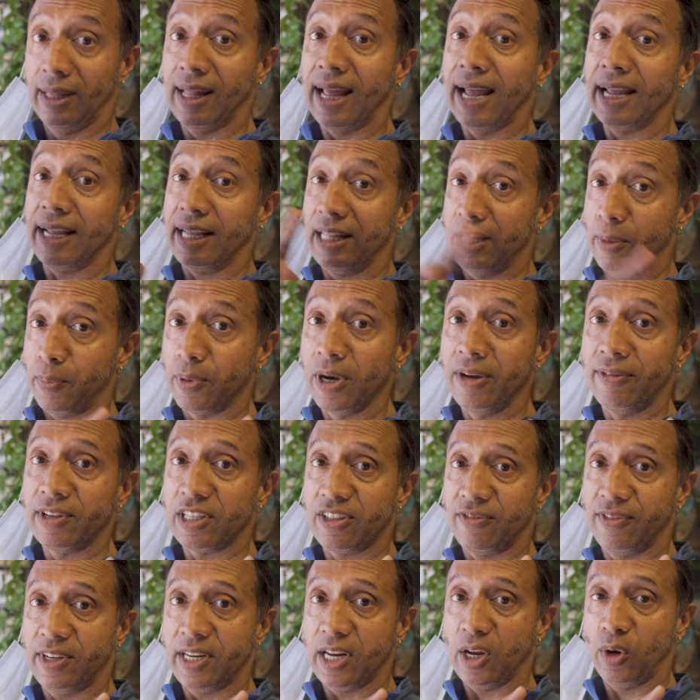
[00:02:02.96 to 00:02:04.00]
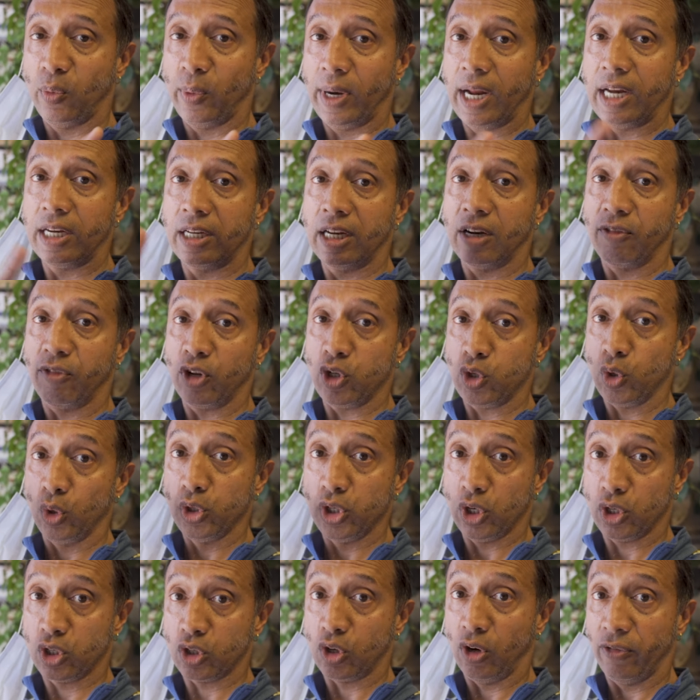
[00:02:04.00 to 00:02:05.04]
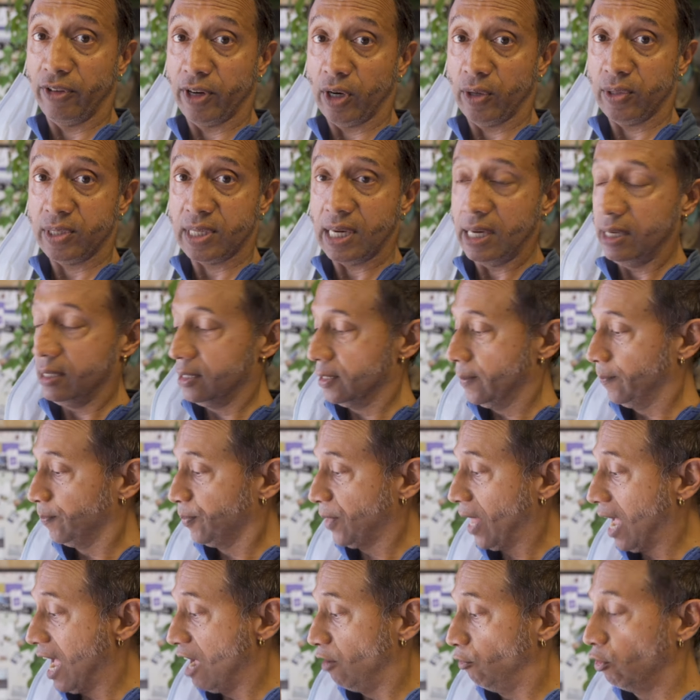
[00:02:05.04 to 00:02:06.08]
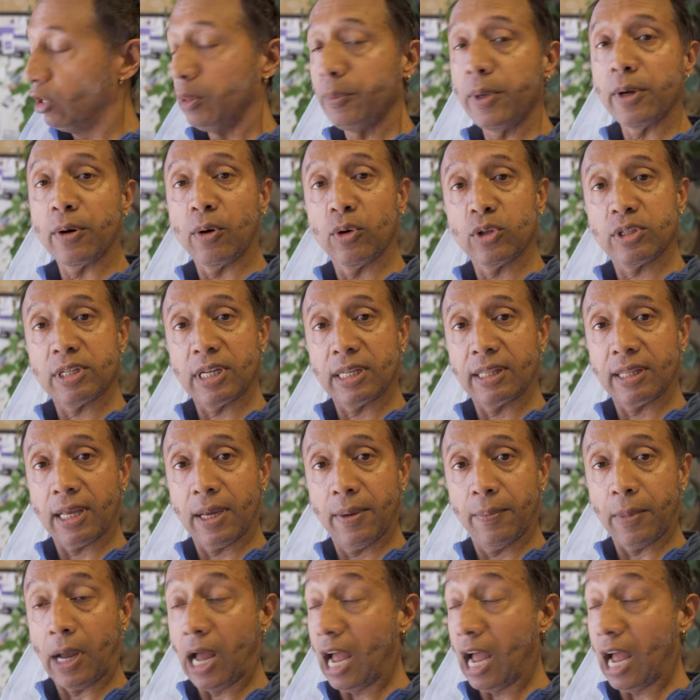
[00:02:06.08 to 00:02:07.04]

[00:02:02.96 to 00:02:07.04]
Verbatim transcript: like in the previous video when I did for Georgia's coffee roast test, I will be roasting them.